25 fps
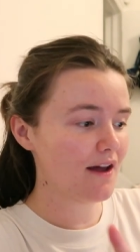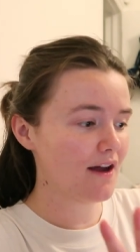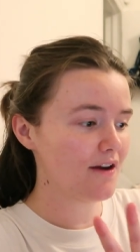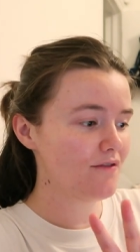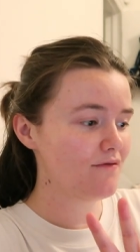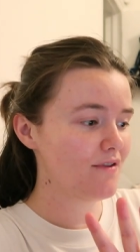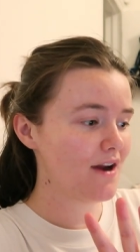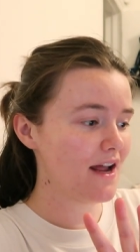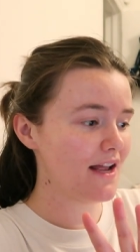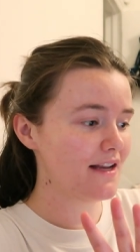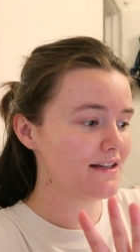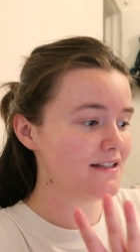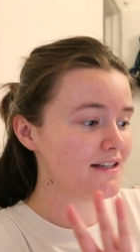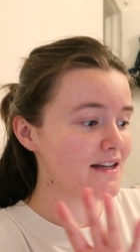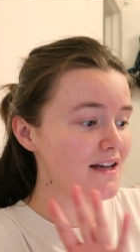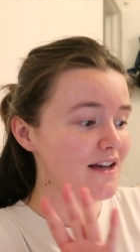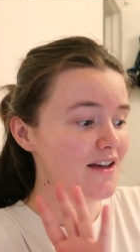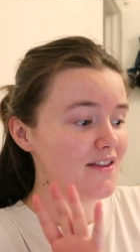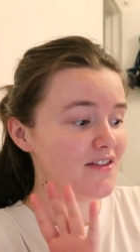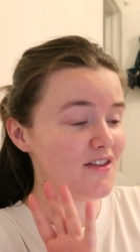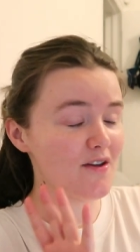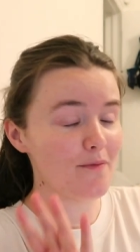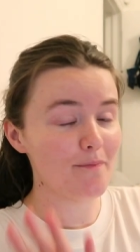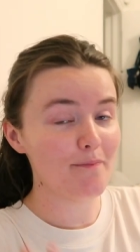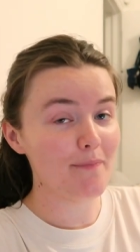I read
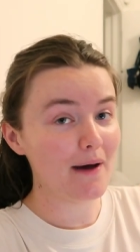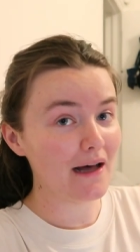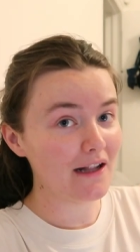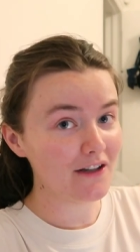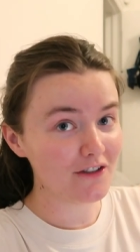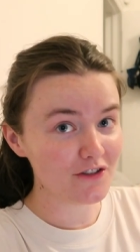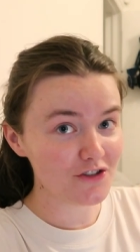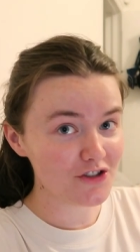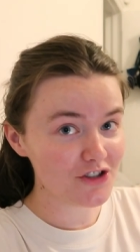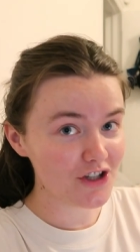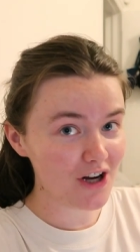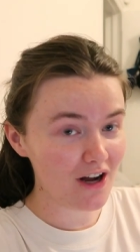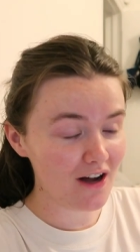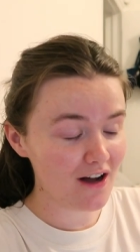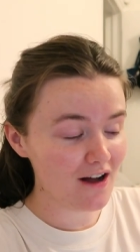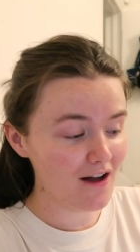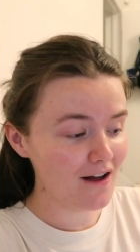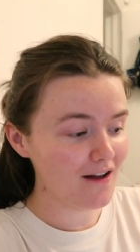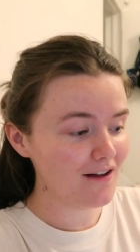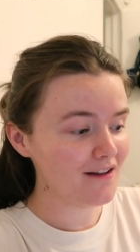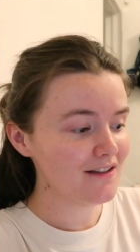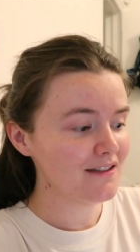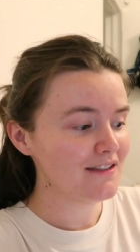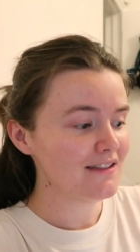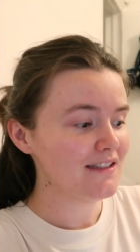The Bell
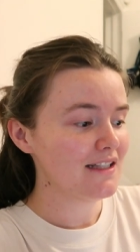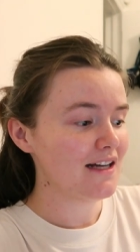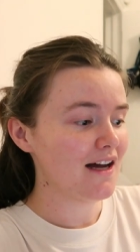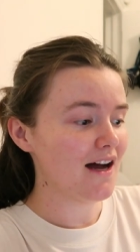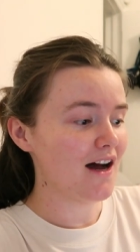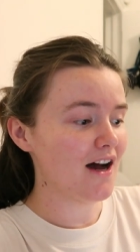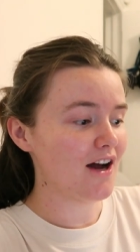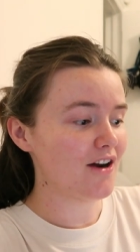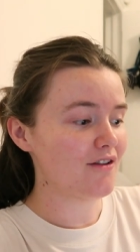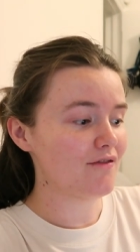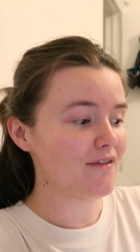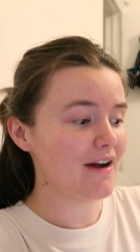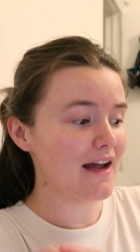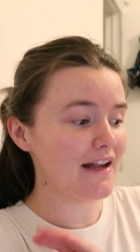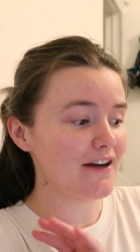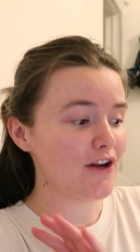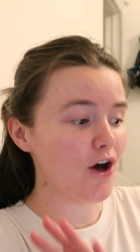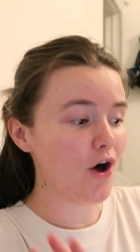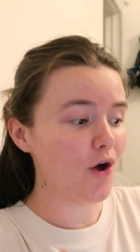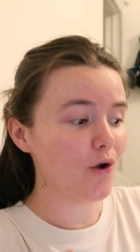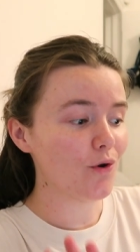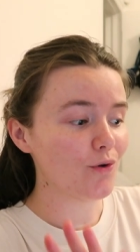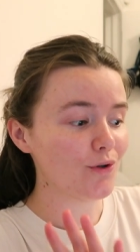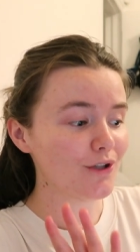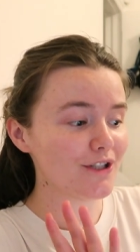Jar, I read
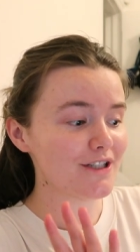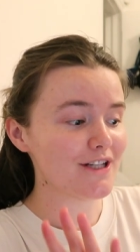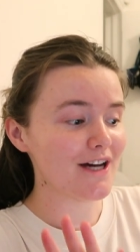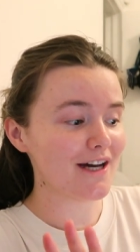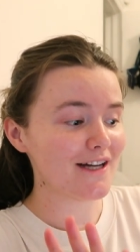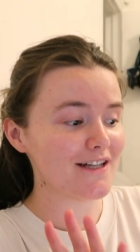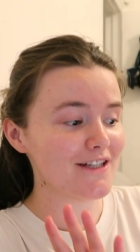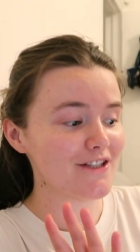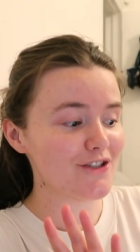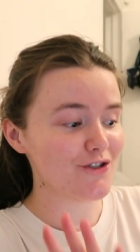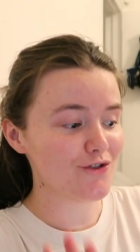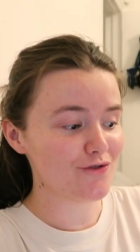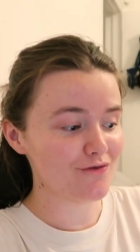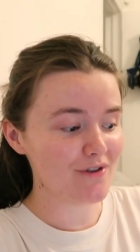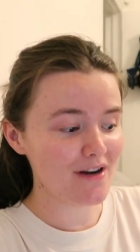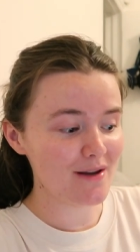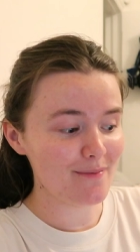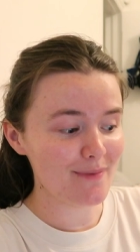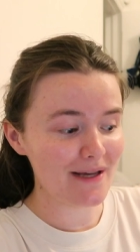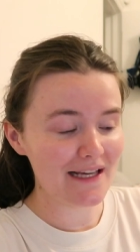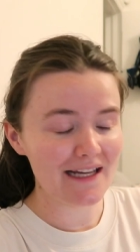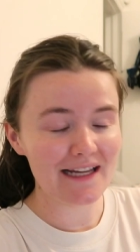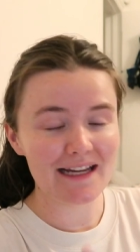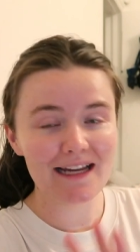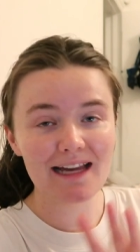Olga Dies
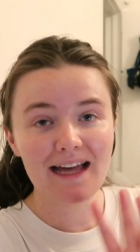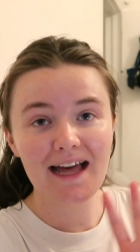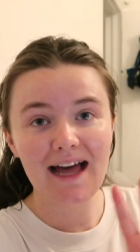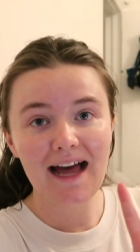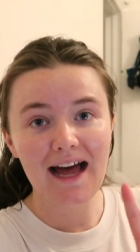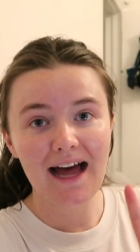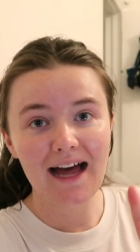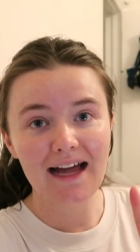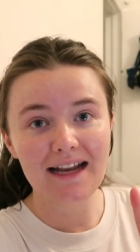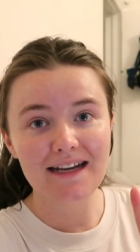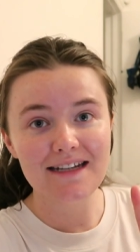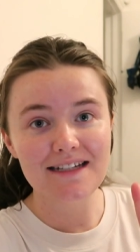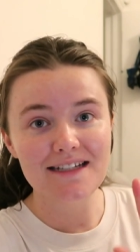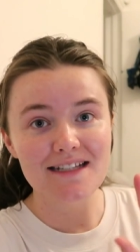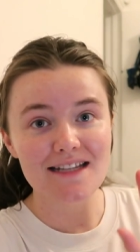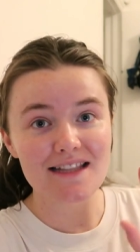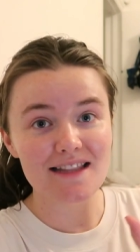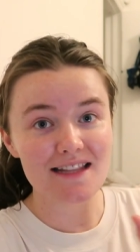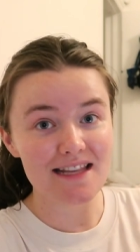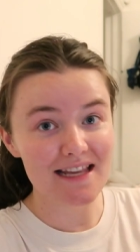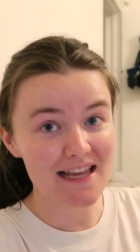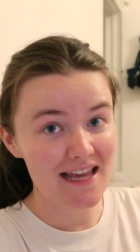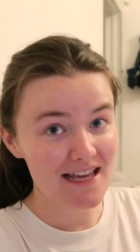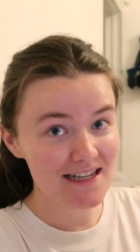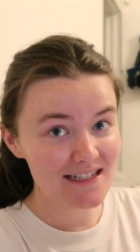Dreaming, and
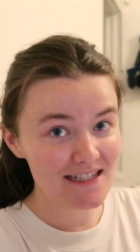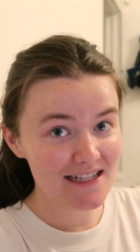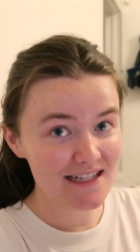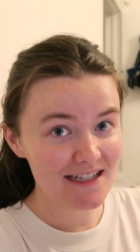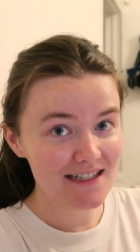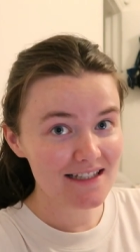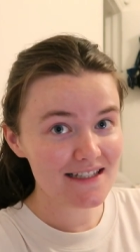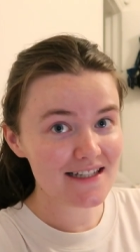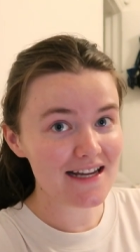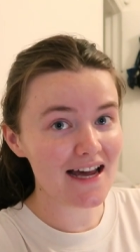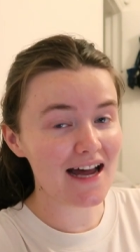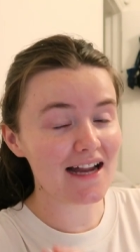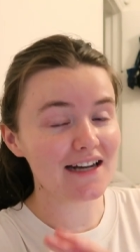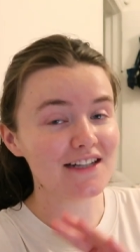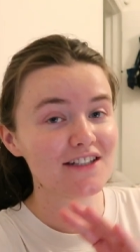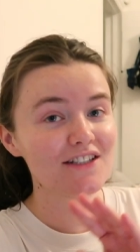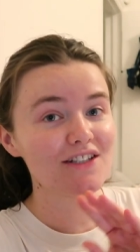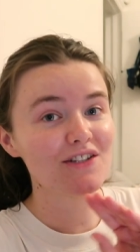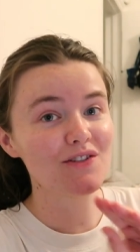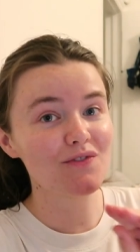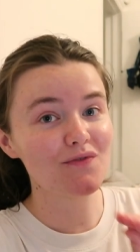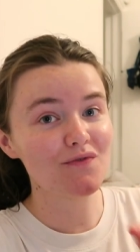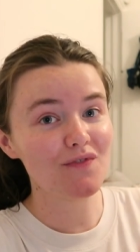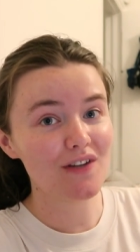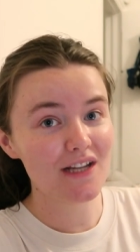The Idiot and
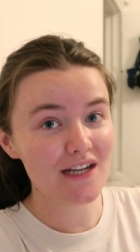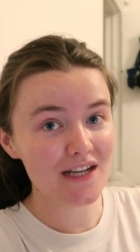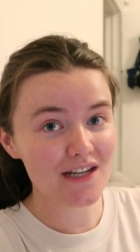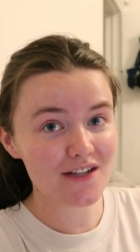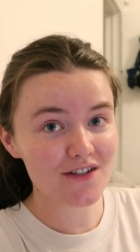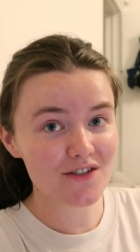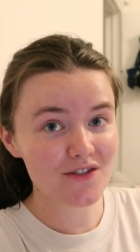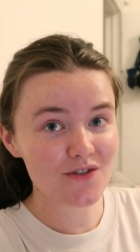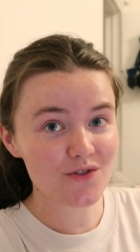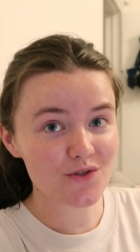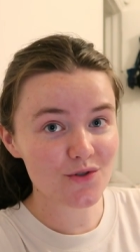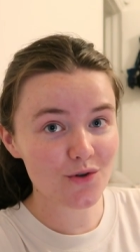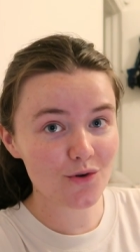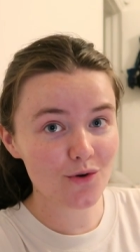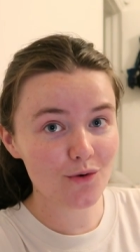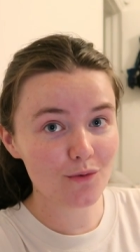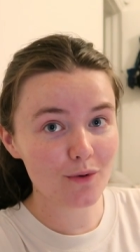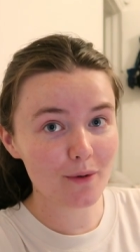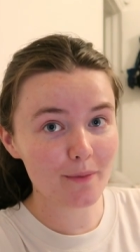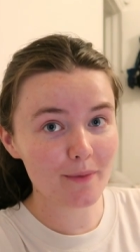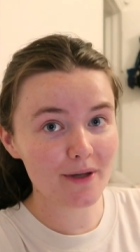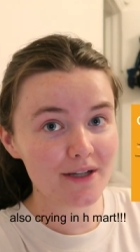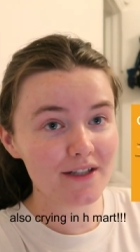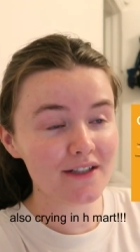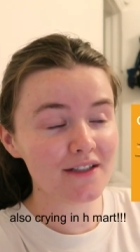Convenience Store
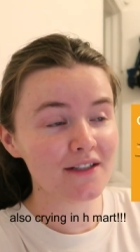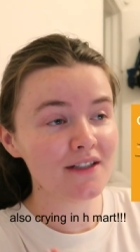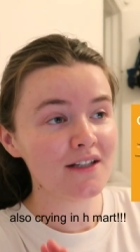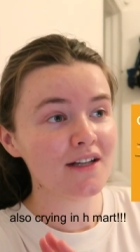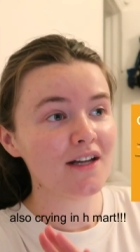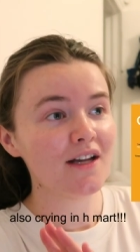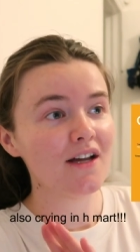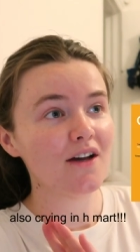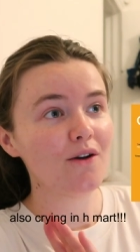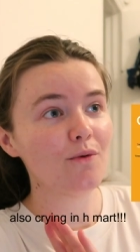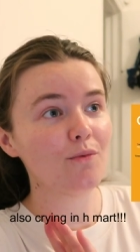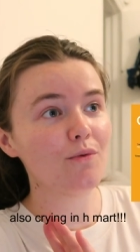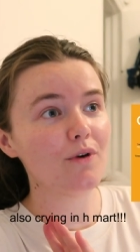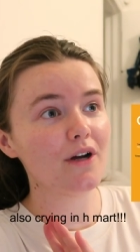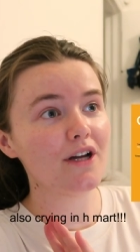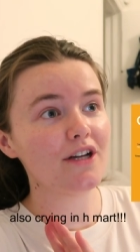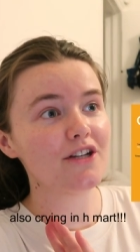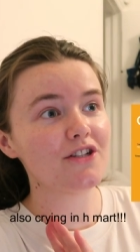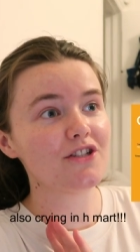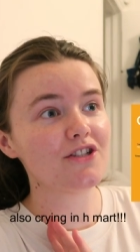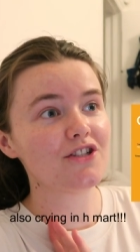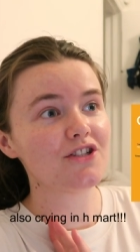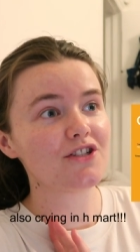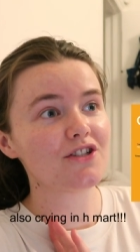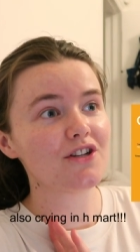Woman,
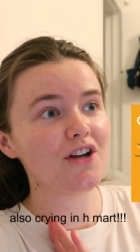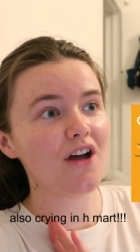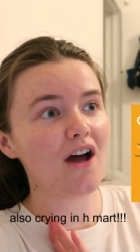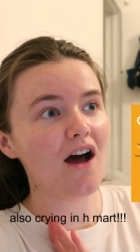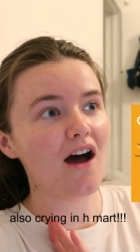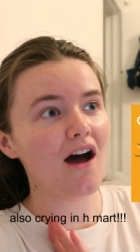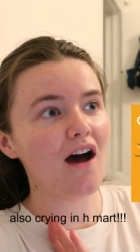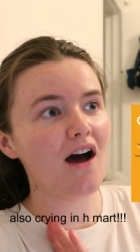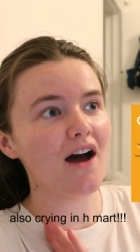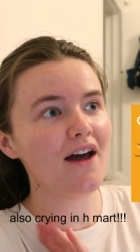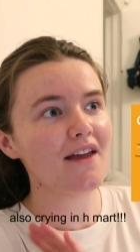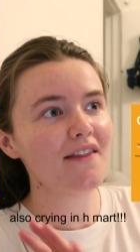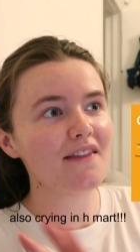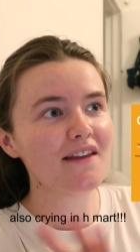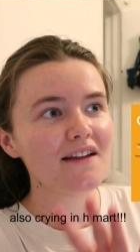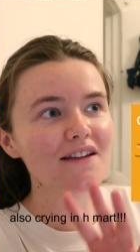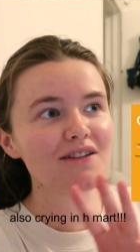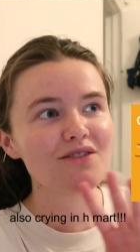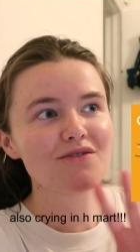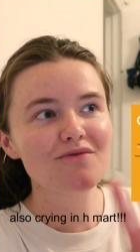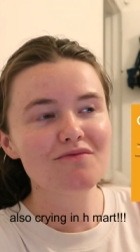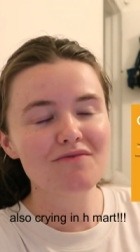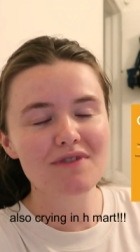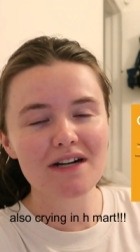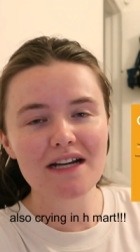which I think
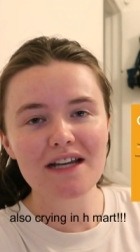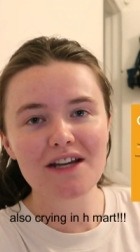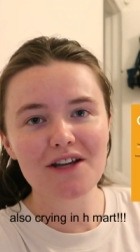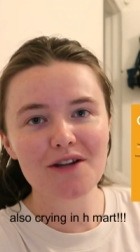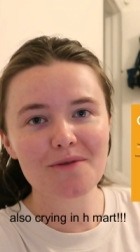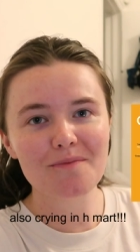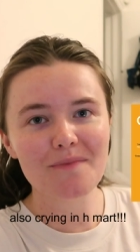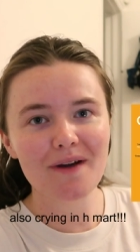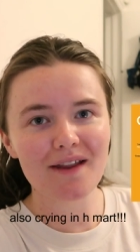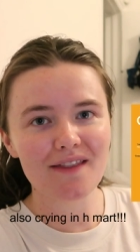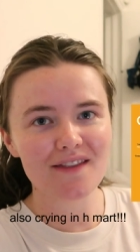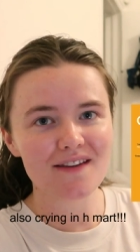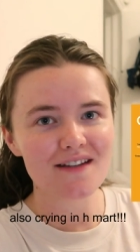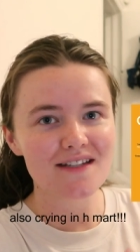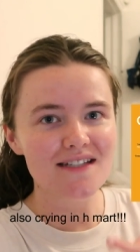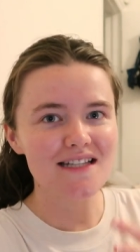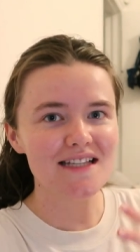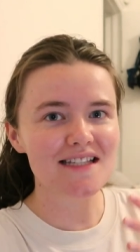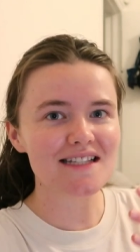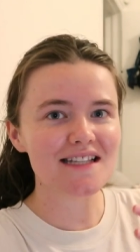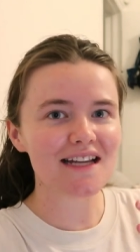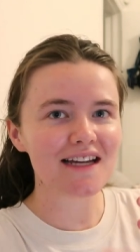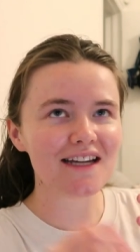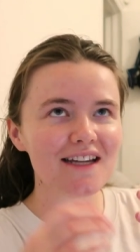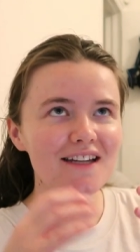is a really good month because
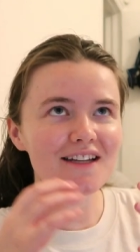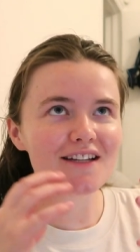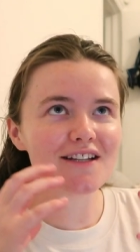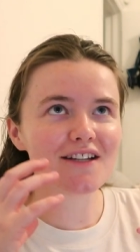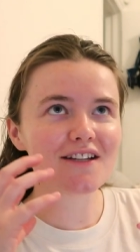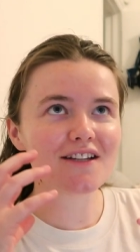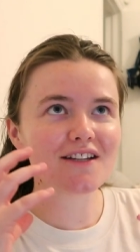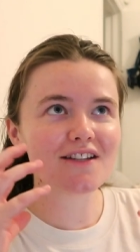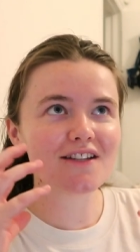it's like